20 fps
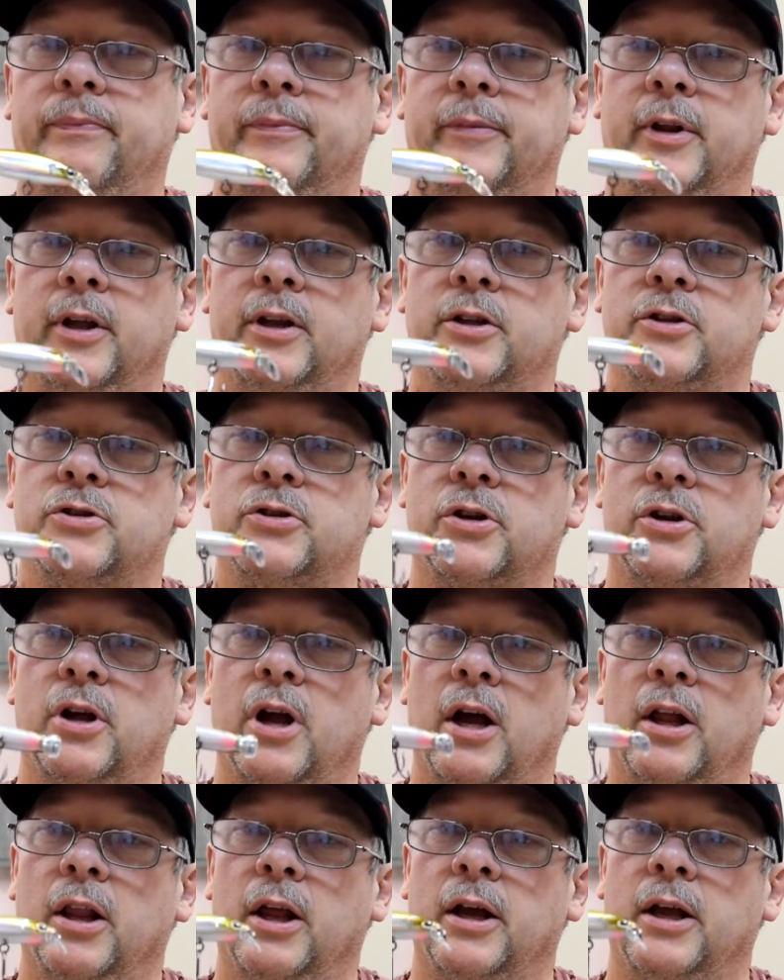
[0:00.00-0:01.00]
It's
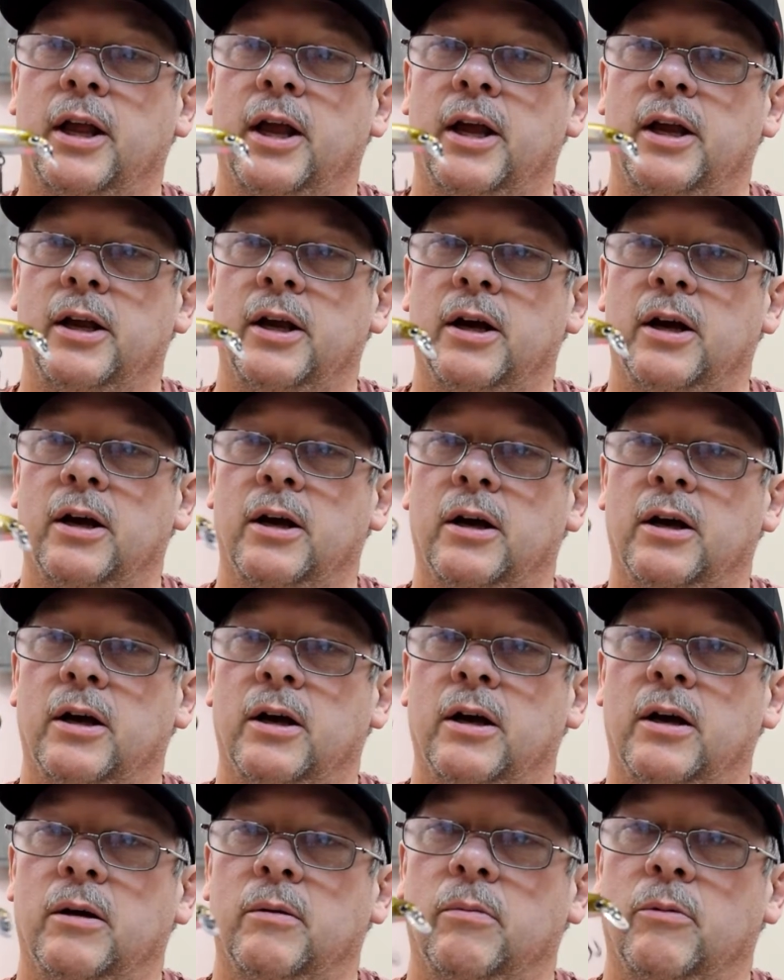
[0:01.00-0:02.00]
got like
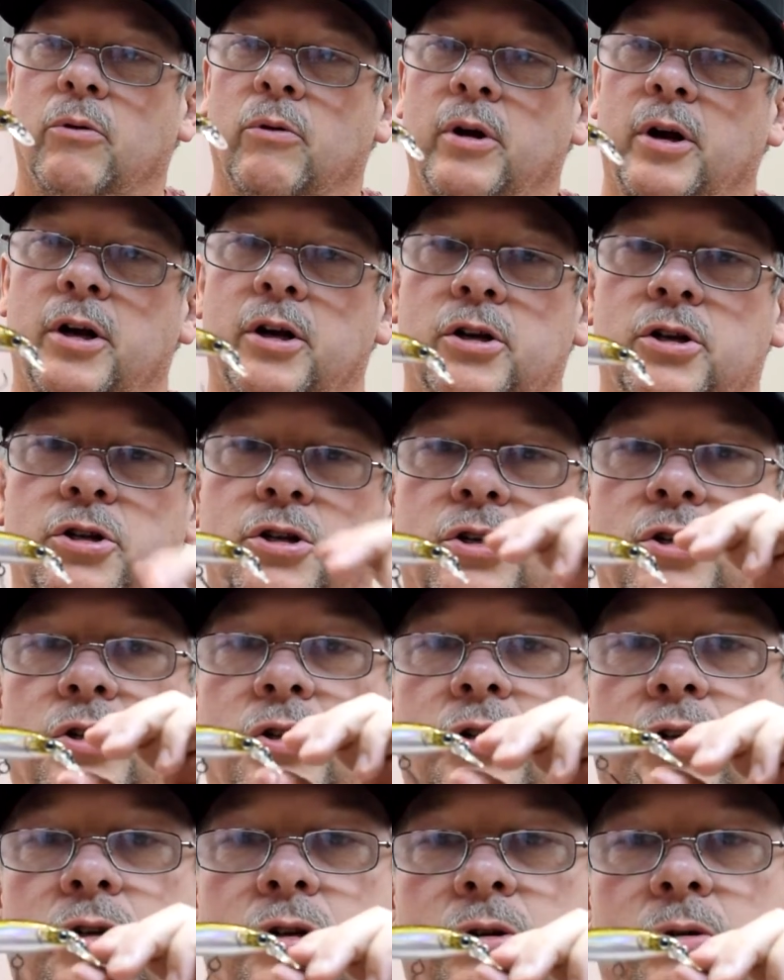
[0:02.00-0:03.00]
a
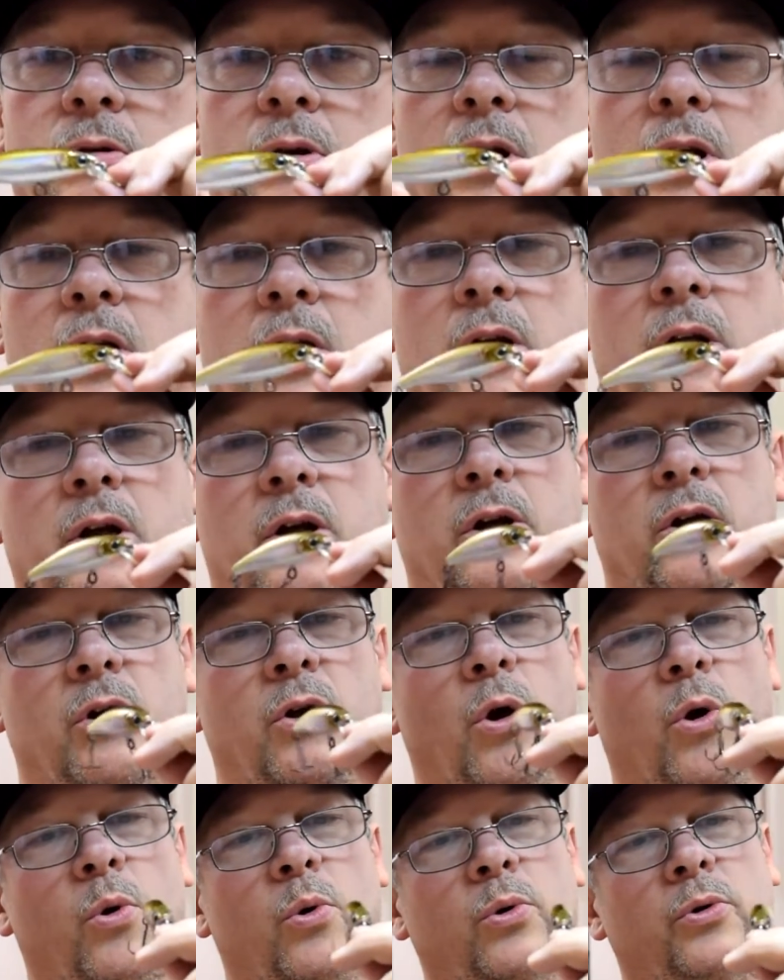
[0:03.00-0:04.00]
greenish
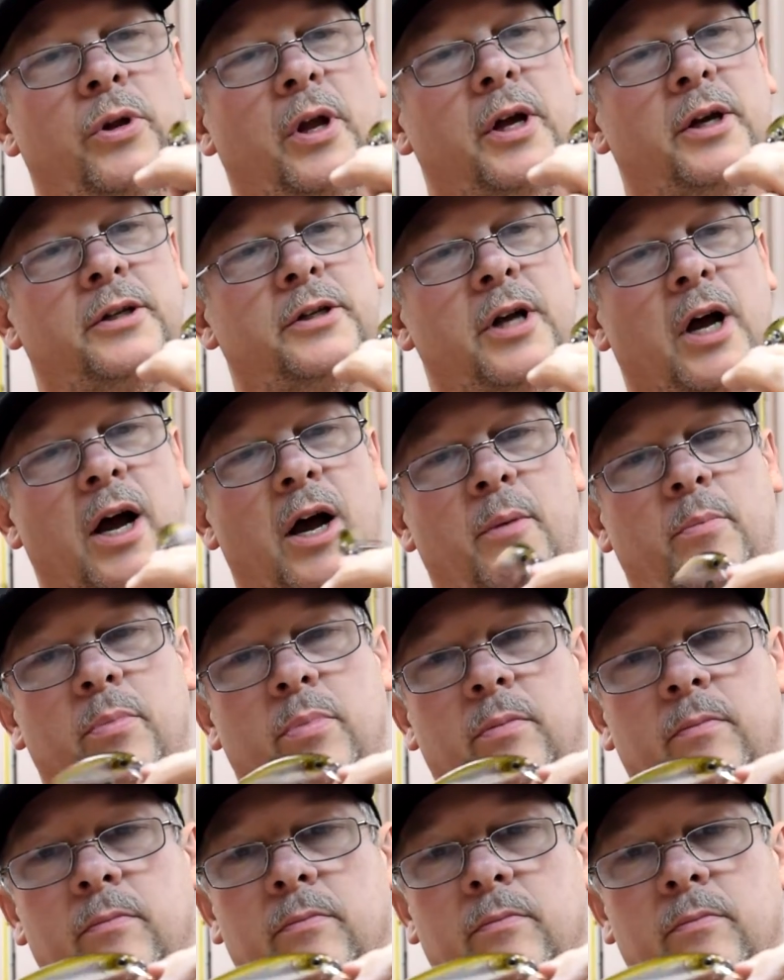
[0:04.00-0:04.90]
gold on top,